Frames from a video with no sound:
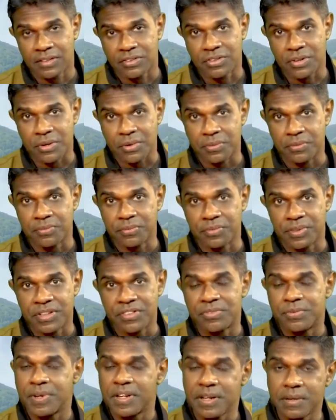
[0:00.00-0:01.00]
So
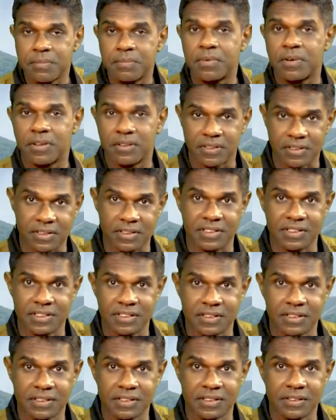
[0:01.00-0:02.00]
it's very important,
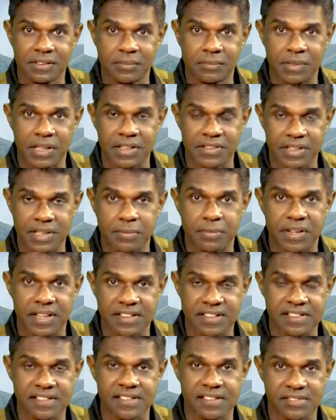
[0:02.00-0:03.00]
my dear
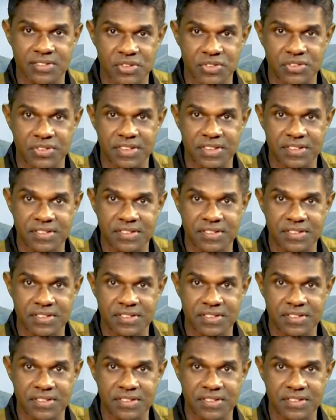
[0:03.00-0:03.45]
brothers and sisters.